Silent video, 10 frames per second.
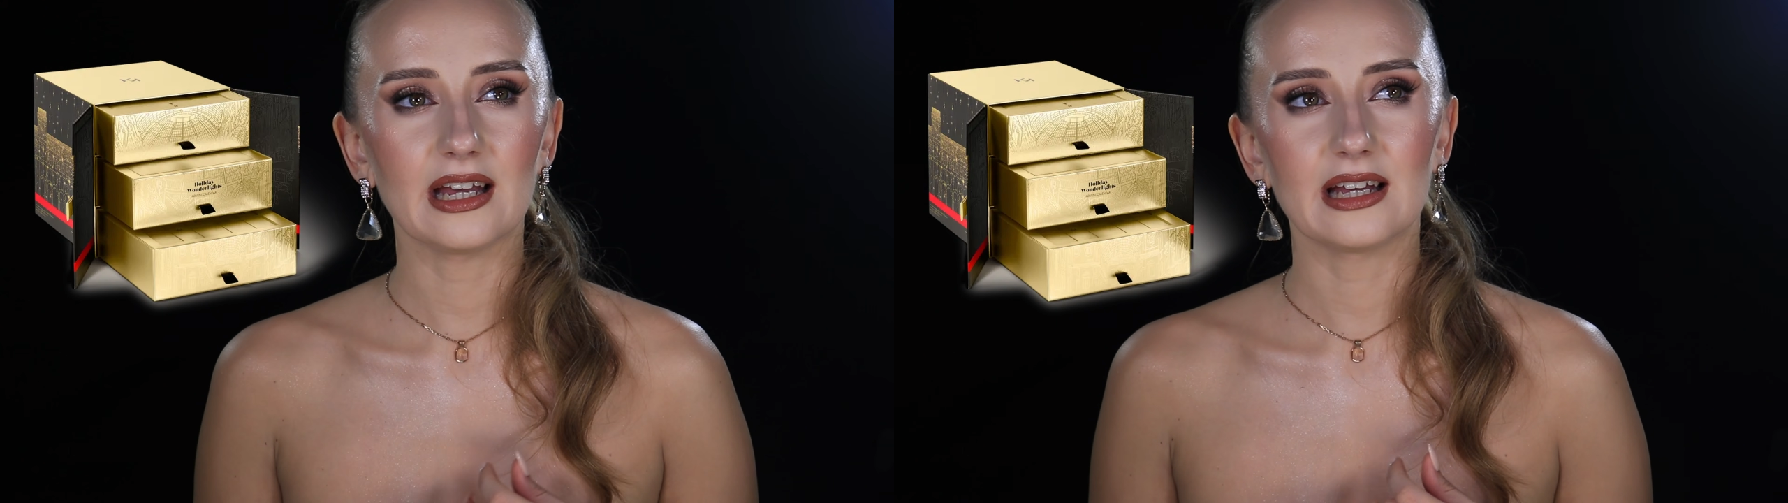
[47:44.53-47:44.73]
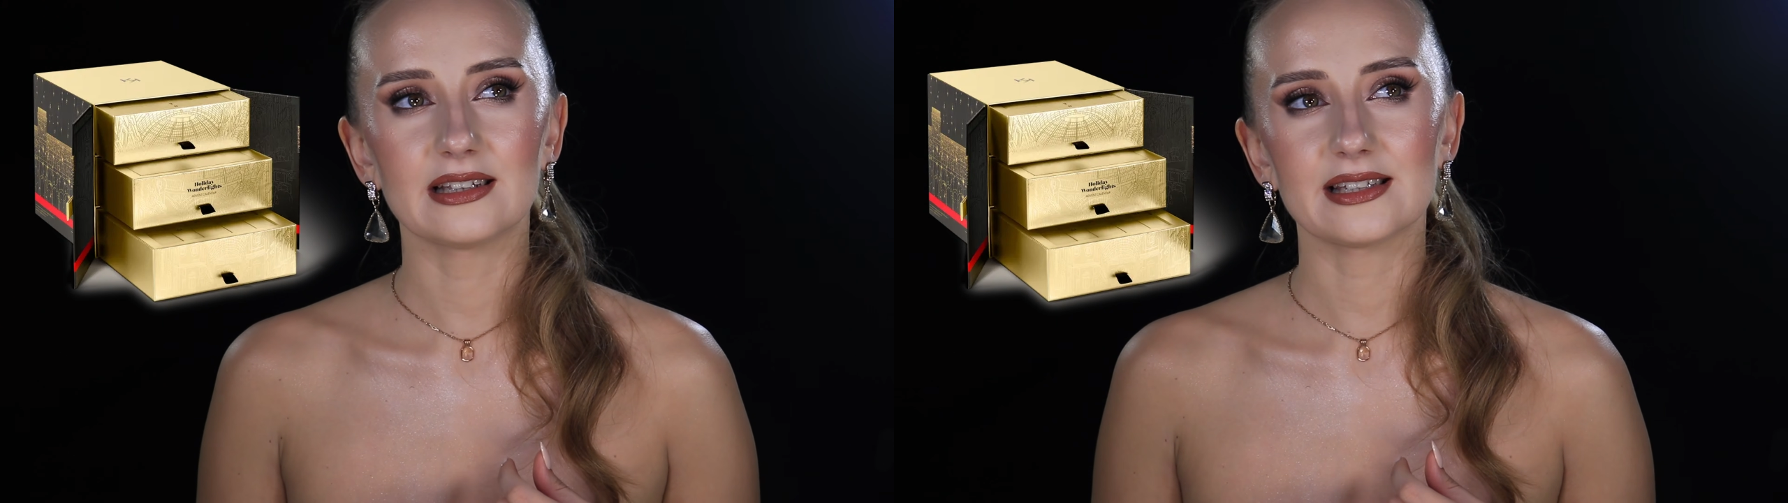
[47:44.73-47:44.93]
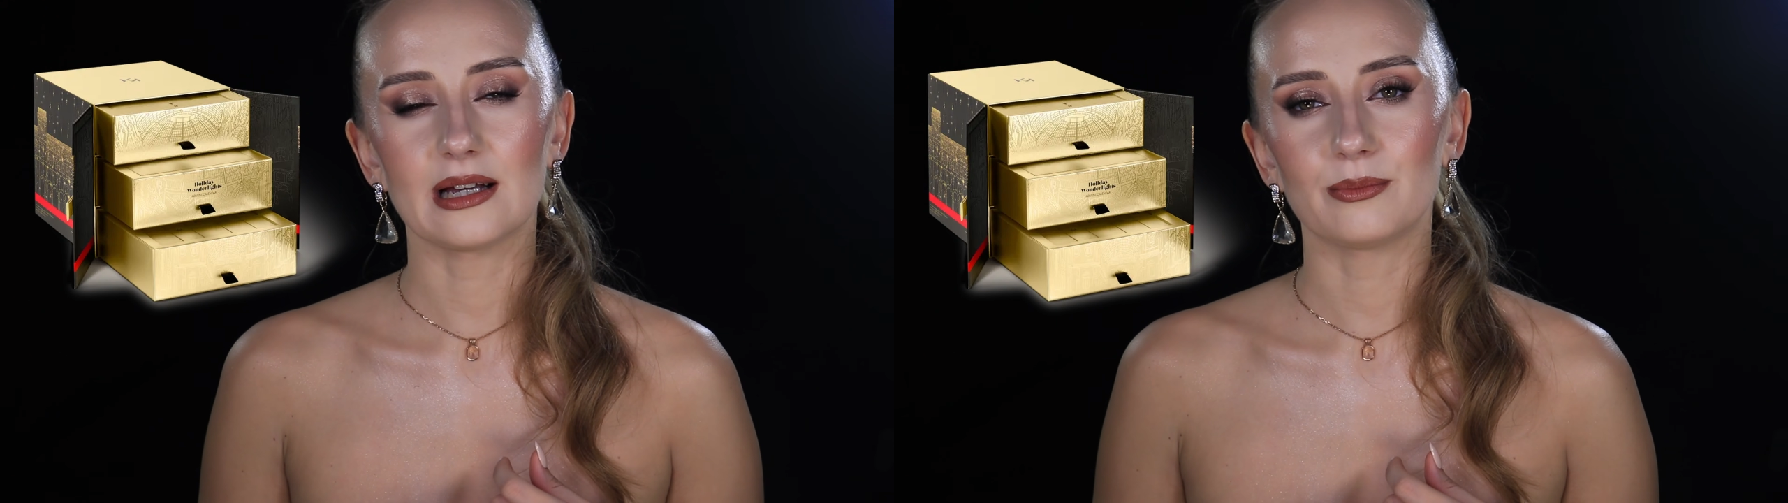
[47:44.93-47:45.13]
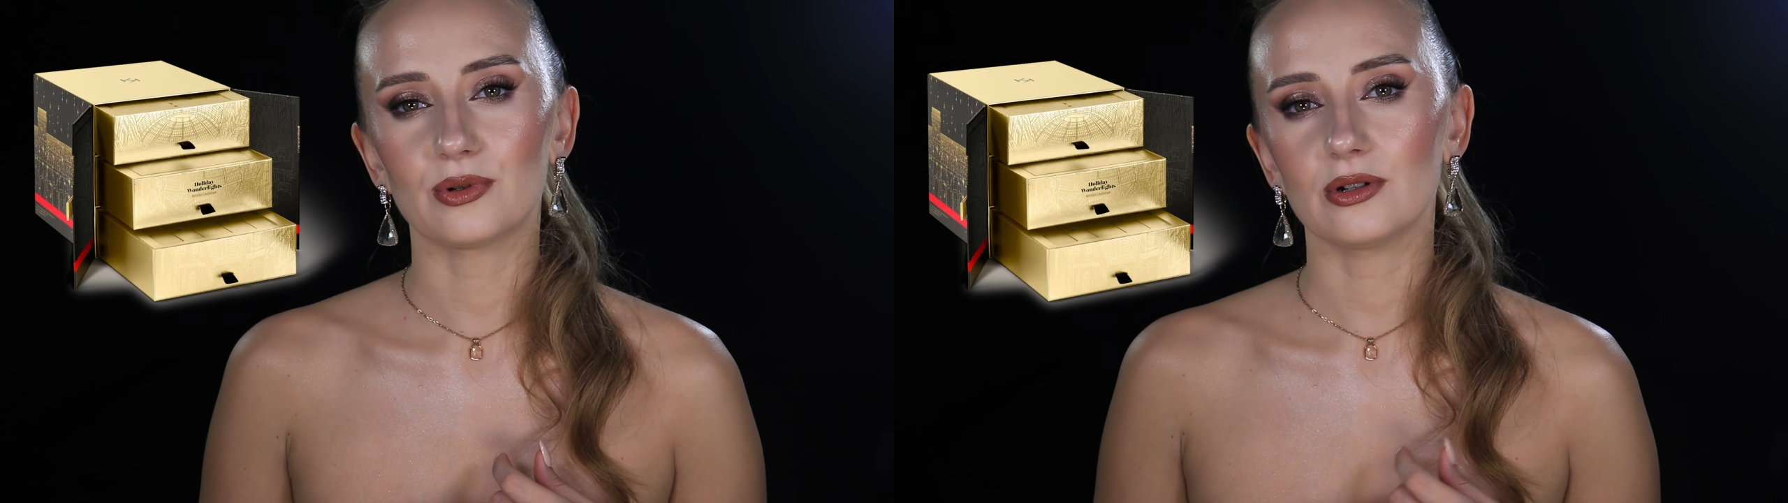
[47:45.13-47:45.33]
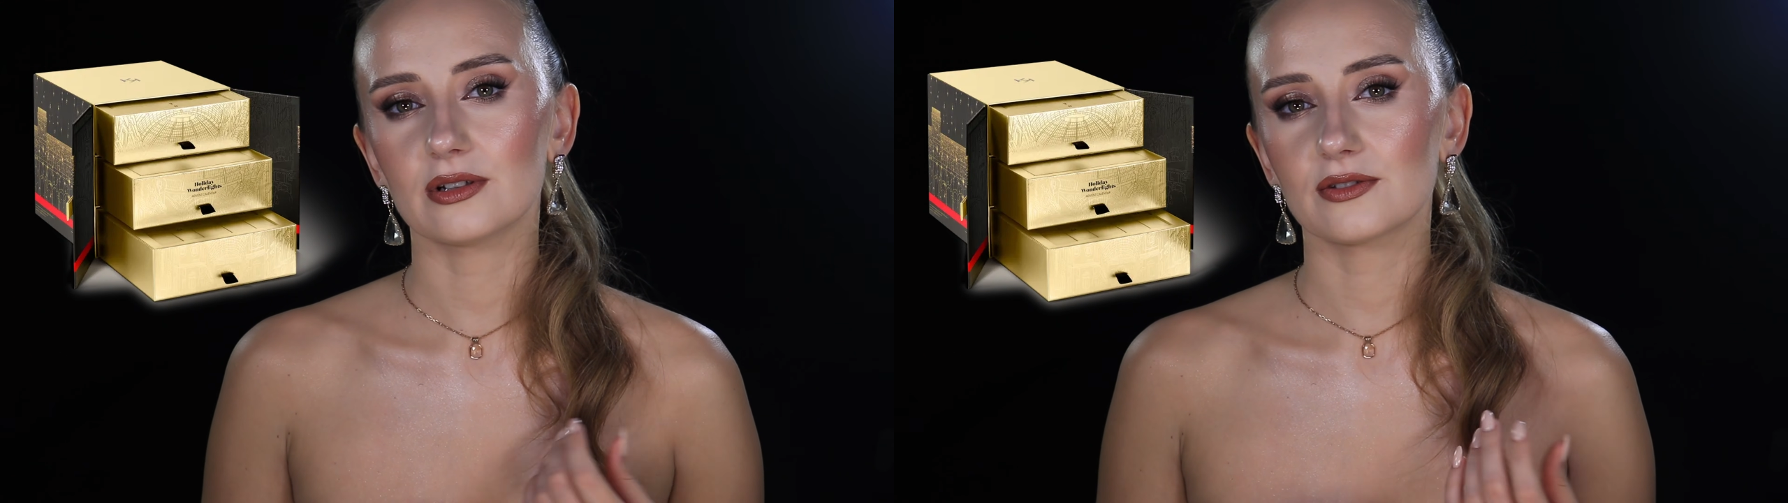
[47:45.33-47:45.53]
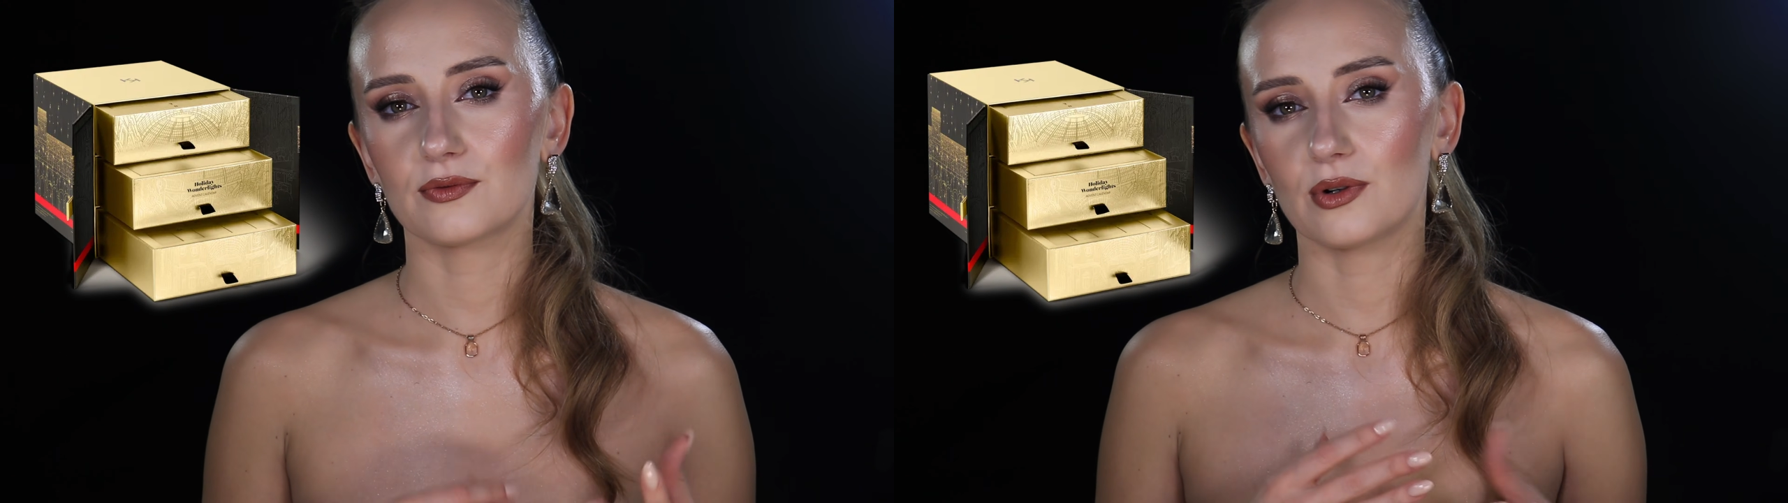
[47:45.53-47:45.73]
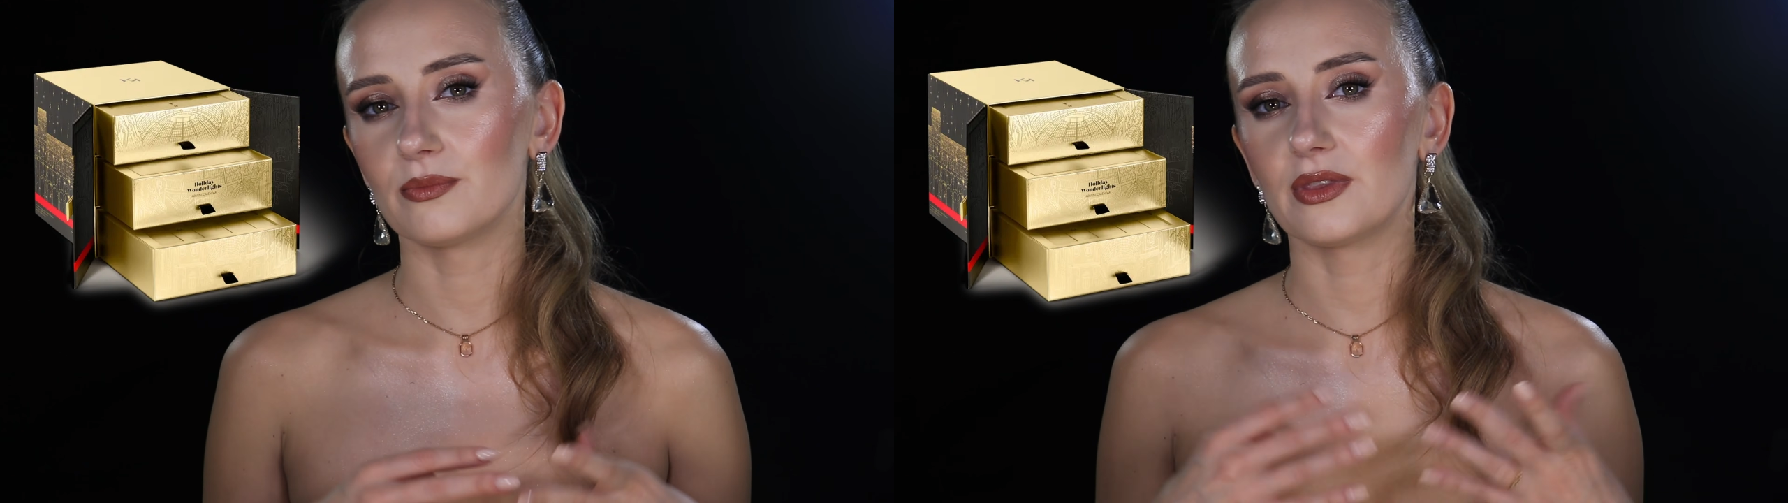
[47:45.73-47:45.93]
and some products from